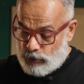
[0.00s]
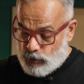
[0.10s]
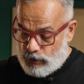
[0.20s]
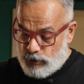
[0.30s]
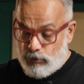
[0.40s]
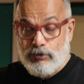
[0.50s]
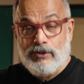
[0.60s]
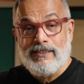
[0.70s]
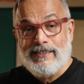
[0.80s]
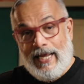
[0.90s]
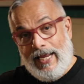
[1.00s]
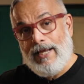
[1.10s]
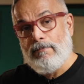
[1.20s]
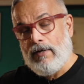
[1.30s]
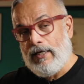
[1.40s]
you can use the
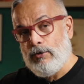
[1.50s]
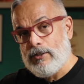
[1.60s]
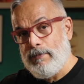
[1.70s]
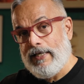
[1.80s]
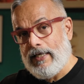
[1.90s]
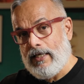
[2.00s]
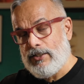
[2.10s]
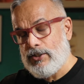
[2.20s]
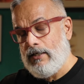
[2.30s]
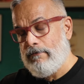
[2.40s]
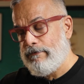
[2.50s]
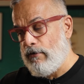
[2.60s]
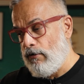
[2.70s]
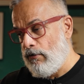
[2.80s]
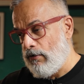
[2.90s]
same USB connection
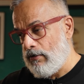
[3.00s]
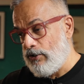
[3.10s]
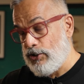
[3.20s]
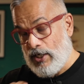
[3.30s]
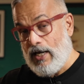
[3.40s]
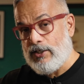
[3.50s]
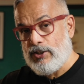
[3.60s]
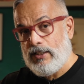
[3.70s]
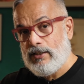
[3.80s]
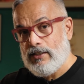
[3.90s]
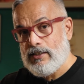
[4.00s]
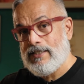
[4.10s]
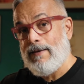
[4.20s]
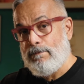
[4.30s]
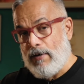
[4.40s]
for charging
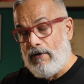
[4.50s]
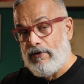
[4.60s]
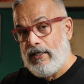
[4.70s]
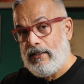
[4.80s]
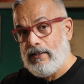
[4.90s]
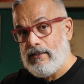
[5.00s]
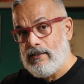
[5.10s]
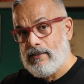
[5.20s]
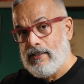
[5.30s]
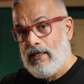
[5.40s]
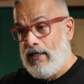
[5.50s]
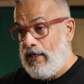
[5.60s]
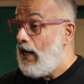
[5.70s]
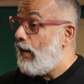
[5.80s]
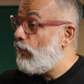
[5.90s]
this, powering this,
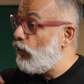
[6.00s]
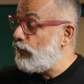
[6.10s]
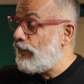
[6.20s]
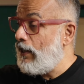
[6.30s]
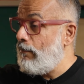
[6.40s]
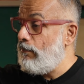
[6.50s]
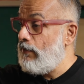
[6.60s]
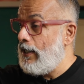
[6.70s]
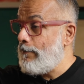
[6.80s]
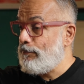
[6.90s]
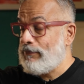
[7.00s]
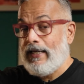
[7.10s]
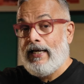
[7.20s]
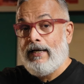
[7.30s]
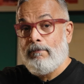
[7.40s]
both from
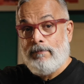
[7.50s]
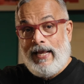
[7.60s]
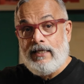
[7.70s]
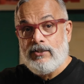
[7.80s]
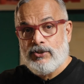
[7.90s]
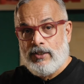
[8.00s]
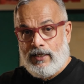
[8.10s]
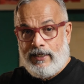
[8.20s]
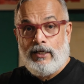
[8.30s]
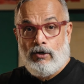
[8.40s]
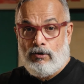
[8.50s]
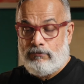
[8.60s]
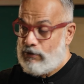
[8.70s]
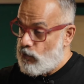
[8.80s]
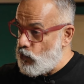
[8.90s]
mains,
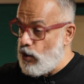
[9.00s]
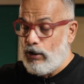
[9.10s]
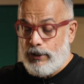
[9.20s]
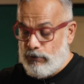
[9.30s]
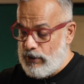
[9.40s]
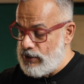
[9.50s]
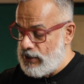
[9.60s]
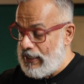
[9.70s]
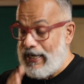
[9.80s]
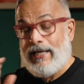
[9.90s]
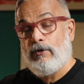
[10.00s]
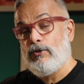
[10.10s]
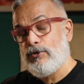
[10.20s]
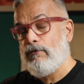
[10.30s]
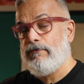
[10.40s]
wall unit, and
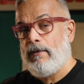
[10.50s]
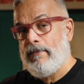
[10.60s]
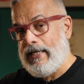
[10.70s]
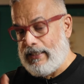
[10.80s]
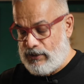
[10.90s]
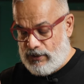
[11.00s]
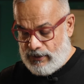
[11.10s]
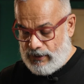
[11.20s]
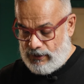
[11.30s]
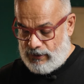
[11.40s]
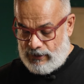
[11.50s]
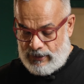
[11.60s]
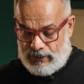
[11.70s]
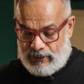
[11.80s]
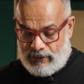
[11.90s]
also from an external
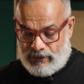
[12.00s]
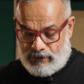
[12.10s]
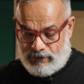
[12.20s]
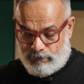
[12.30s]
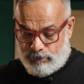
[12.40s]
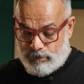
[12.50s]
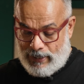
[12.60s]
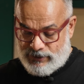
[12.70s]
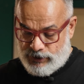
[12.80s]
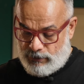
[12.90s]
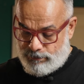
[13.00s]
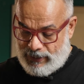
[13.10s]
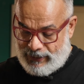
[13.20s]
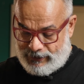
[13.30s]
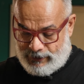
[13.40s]
battery
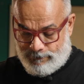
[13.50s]
pack.